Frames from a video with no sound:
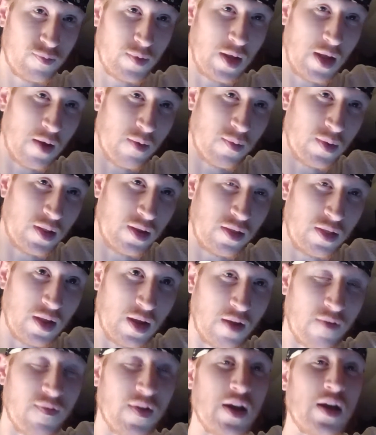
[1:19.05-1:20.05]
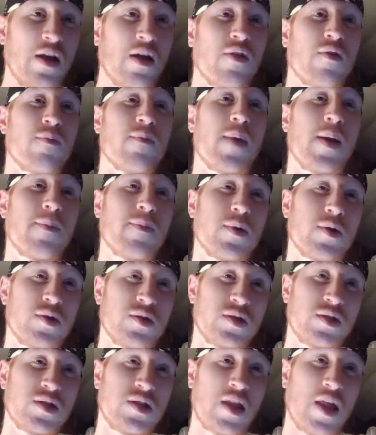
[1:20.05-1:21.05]
can't really think of any other
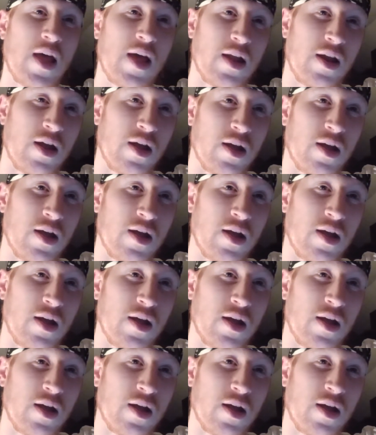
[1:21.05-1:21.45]
members that